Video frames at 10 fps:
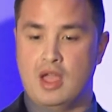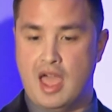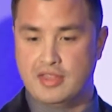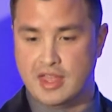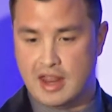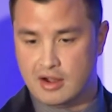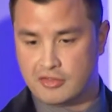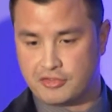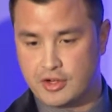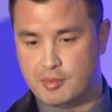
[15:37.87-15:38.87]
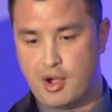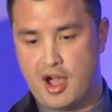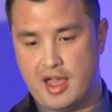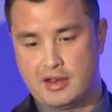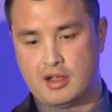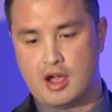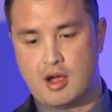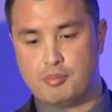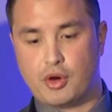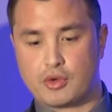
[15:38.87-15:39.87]
And then Afria
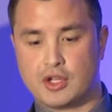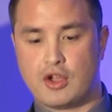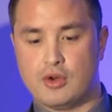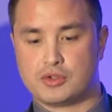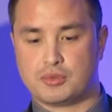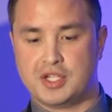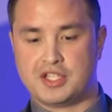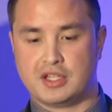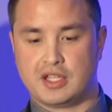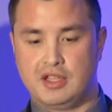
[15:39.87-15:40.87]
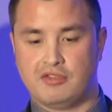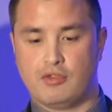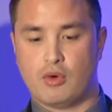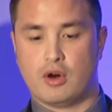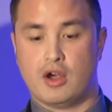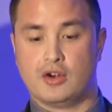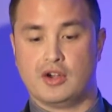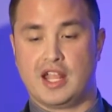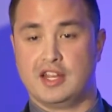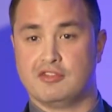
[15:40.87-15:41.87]
bought Broken Coast recently for
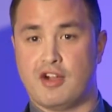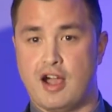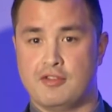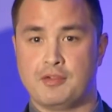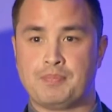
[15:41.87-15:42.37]
$185.